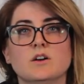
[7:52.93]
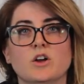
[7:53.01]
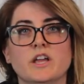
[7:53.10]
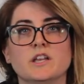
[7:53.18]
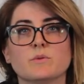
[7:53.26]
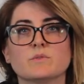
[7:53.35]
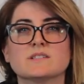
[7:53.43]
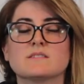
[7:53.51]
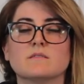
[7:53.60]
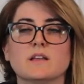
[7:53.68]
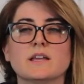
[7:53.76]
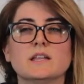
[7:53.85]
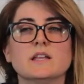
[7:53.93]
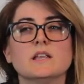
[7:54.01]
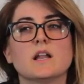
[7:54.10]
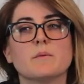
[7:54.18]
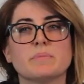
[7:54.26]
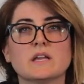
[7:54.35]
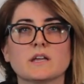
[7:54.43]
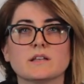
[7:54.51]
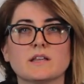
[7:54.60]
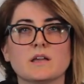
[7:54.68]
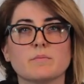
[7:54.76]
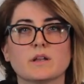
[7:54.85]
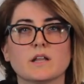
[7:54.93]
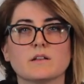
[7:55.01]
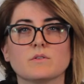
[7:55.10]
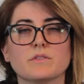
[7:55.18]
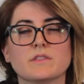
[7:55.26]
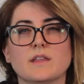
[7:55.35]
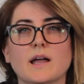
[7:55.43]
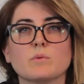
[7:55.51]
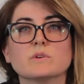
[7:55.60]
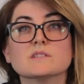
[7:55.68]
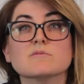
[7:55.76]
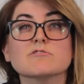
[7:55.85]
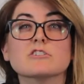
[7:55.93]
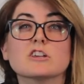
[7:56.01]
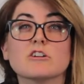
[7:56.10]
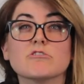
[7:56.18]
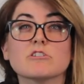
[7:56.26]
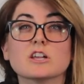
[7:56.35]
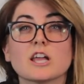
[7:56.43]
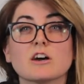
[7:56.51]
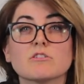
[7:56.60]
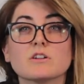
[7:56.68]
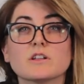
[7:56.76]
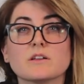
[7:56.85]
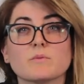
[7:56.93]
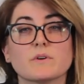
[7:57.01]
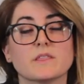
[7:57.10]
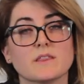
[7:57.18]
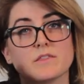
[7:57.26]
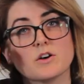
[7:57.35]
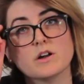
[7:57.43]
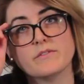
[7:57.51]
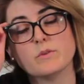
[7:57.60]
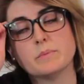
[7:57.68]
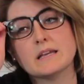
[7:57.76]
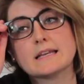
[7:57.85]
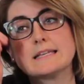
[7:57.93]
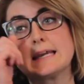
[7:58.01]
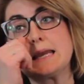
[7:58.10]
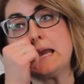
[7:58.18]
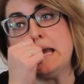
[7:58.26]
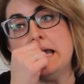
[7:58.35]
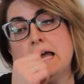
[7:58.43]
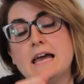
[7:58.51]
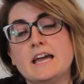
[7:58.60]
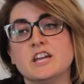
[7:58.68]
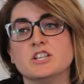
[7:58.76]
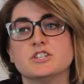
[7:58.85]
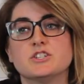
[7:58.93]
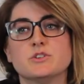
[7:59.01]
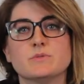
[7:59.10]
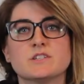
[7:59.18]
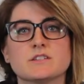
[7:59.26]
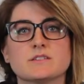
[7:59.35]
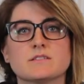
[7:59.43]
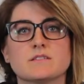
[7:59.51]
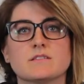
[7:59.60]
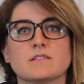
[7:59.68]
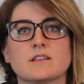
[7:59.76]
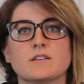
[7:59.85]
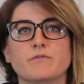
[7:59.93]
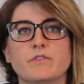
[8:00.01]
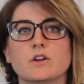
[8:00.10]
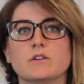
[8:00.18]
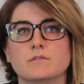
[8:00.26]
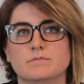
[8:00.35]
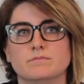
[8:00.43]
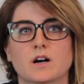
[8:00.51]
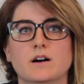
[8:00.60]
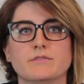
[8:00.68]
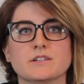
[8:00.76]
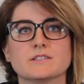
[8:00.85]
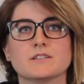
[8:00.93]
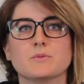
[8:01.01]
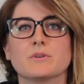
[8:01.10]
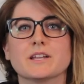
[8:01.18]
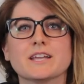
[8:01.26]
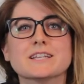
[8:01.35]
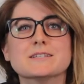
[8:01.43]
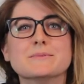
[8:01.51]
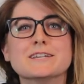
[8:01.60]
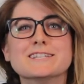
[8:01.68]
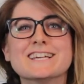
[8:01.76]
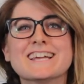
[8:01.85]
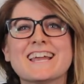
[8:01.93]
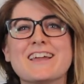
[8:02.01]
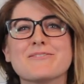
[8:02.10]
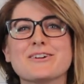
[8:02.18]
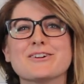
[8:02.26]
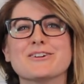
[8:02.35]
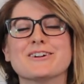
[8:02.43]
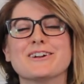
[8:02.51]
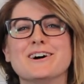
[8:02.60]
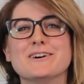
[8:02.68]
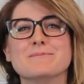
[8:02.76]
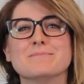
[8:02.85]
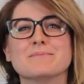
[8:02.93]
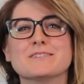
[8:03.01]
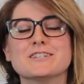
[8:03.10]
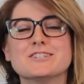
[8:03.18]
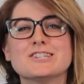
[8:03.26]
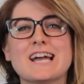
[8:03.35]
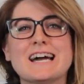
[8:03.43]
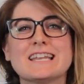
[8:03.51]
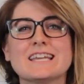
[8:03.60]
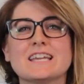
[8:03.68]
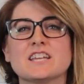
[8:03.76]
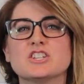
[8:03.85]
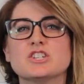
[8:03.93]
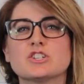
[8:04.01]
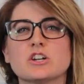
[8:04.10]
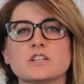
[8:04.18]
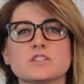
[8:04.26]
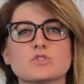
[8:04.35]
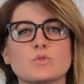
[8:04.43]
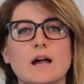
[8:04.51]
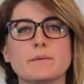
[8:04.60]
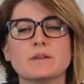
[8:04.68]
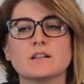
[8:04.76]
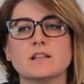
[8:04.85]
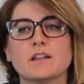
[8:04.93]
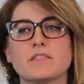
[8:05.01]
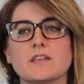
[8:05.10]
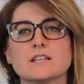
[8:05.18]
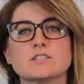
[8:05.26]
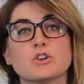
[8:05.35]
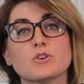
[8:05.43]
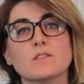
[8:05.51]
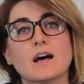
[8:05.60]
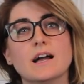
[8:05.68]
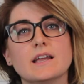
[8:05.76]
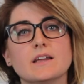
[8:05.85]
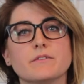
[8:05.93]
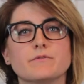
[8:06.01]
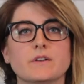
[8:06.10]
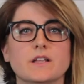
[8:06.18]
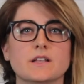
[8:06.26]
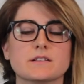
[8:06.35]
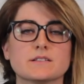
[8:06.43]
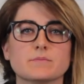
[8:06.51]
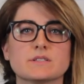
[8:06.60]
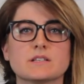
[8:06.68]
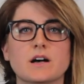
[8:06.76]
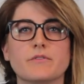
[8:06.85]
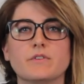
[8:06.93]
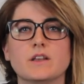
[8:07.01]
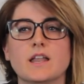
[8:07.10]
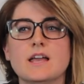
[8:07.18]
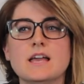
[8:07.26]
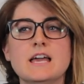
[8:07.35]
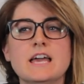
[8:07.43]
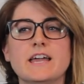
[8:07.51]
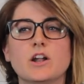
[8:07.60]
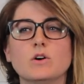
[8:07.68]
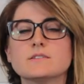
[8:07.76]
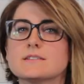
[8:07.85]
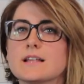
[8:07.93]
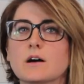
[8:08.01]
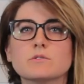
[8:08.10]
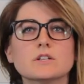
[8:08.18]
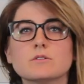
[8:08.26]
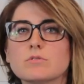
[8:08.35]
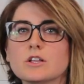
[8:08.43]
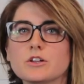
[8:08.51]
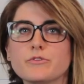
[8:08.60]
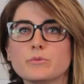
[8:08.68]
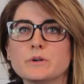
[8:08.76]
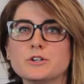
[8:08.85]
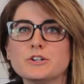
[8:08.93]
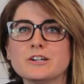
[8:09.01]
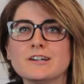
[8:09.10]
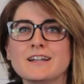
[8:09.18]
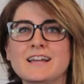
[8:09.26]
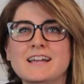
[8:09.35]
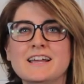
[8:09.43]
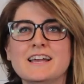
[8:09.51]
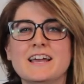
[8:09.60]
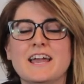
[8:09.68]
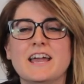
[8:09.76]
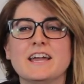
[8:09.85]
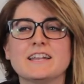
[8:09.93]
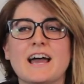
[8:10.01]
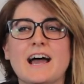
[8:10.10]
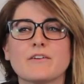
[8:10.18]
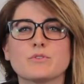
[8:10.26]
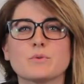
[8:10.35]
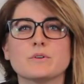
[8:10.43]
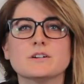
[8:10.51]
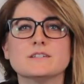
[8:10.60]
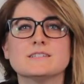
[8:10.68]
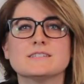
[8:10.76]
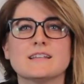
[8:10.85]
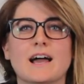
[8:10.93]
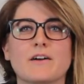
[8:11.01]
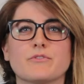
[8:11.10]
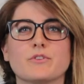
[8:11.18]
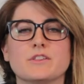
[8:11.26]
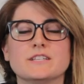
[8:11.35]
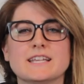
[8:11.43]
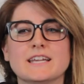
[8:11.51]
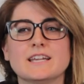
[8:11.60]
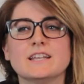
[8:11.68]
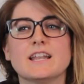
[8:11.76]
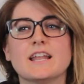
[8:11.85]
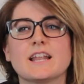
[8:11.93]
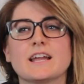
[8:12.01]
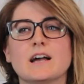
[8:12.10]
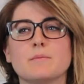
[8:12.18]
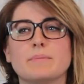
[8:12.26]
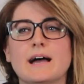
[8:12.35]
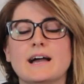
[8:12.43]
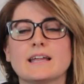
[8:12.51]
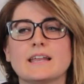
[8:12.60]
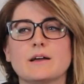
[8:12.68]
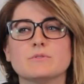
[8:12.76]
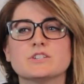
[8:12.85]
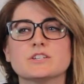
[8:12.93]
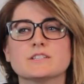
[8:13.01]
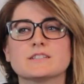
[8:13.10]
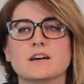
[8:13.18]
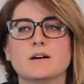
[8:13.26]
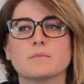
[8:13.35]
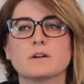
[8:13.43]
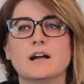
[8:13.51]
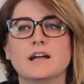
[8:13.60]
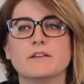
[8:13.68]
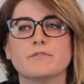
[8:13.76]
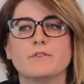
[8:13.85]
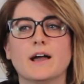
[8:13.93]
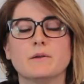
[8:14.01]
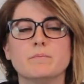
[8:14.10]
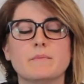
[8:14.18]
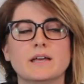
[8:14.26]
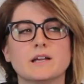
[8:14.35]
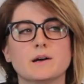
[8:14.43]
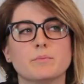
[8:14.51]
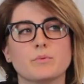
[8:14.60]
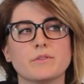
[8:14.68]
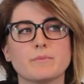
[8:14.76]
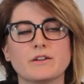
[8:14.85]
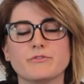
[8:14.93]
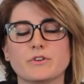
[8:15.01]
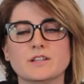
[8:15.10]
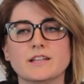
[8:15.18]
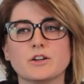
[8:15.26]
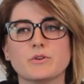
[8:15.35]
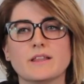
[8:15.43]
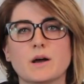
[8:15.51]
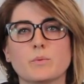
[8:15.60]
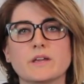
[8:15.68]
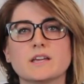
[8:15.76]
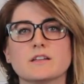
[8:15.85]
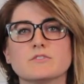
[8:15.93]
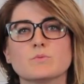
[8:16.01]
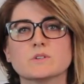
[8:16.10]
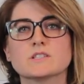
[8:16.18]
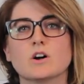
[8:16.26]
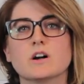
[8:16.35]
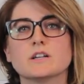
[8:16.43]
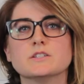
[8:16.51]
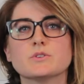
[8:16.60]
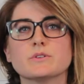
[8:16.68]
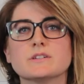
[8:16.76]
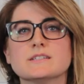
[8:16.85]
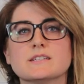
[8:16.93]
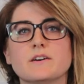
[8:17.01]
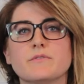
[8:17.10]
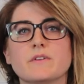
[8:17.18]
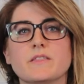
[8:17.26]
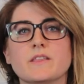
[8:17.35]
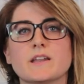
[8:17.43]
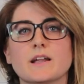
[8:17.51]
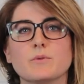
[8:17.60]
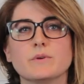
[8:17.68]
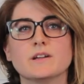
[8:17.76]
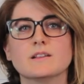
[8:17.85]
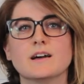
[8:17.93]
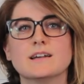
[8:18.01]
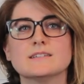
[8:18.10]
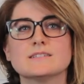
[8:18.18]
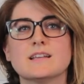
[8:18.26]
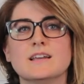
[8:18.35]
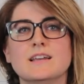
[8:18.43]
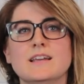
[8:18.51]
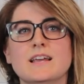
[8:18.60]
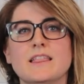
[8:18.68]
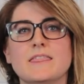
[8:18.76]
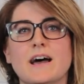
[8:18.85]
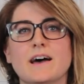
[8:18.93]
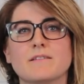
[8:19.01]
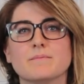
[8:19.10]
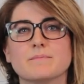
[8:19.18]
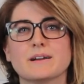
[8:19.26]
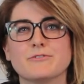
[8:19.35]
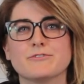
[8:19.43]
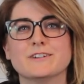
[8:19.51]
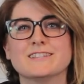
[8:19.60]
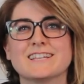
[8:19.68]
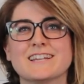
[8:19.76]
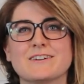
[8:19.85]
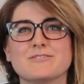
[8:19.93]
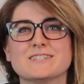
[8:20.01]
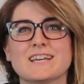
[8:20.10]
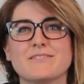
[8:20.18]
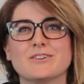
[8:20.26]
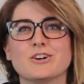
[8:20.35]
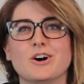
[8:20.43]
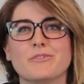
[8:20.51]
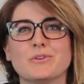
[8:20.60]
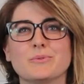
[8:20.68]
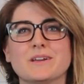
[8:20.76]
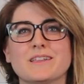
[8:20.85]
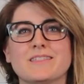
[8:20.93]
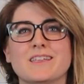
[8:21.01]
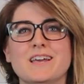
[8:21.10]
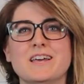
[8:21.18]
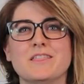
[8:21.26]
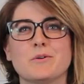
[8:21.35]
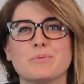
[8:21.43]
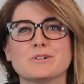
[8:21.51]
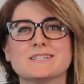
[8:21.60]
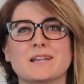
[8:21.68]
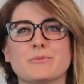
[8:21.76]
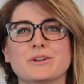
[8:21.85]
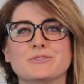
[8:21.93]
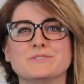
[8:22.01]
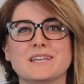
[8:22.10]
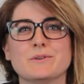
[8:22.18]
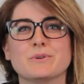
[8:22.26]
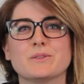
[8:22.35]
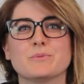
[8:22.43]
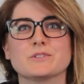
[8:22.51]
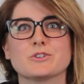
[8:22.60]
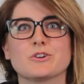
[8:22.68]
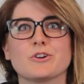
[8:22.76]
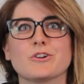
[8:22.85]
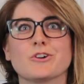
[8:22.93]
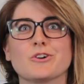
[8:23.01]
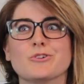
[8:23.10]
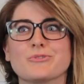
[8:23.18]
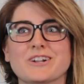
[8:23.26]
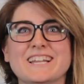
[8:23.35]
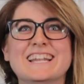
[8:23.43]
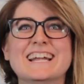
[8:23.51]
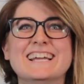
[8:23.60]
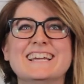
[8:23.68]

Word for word: and it was, it ended up being a date, but I don't, I wasn't really going out on it with the thought of it being a date. And she was just very obviously wanting it to be a date. And we were um, chatting, and she started describing a lot of things in her life and some stuff, and it all sounded really familiar. And afterwards, after the date, and I got back, and I was just um, kind of, I met up with my friend later in that week and was talking to her and stuff, and then I realized that my friend that I was having coffee with, the person I went on a date with was her current girlfriend,